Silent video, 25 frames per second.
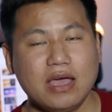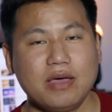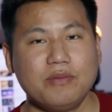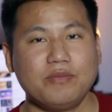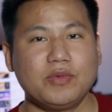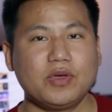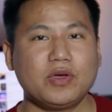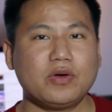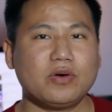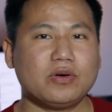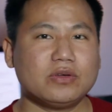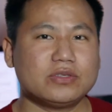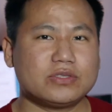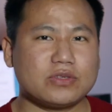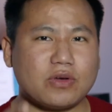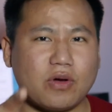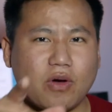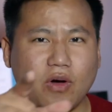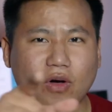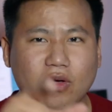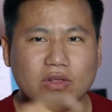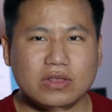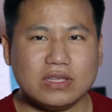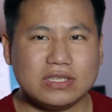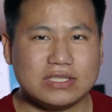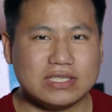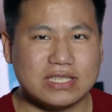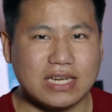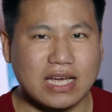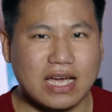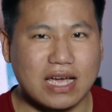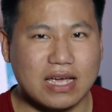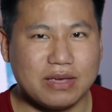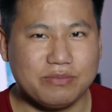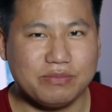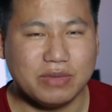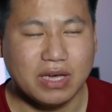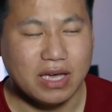because all the
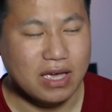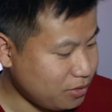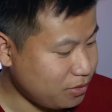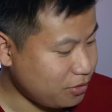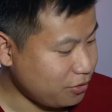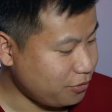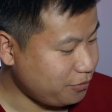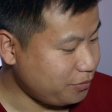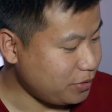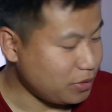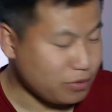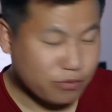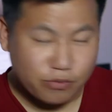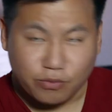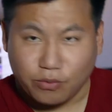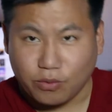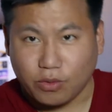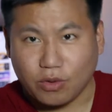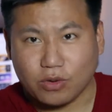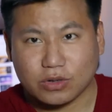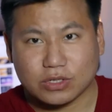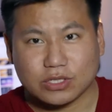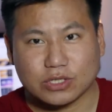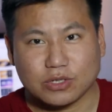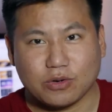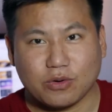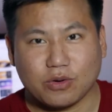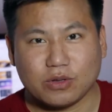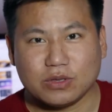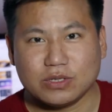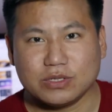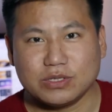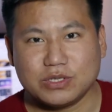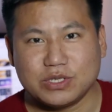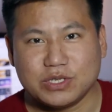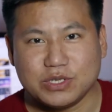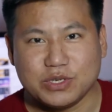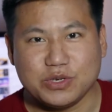time you've been watching all
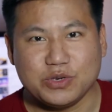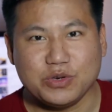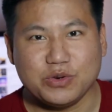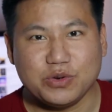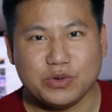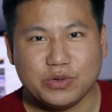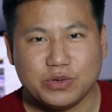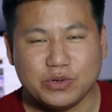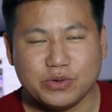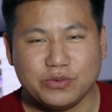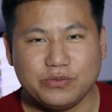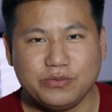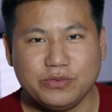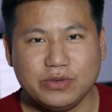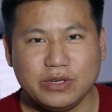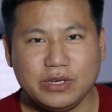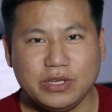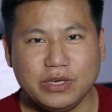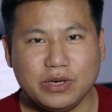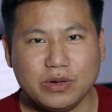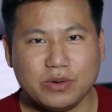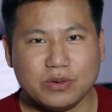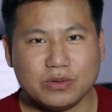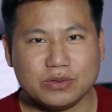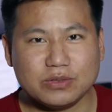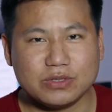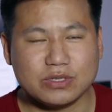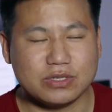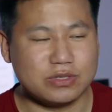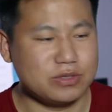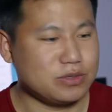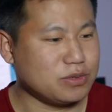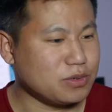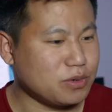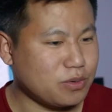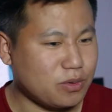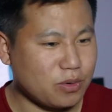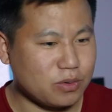these YouTube videos,
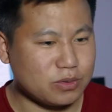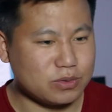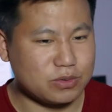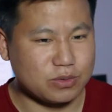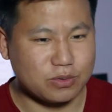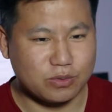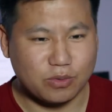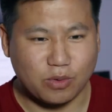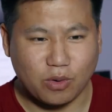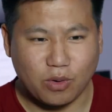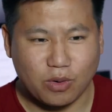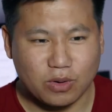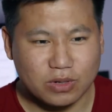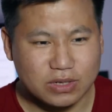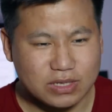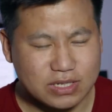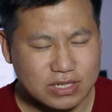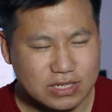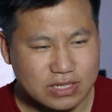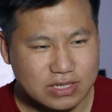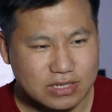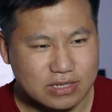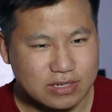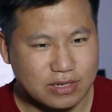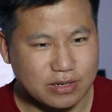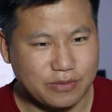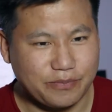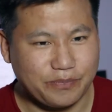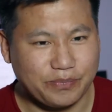you go through all these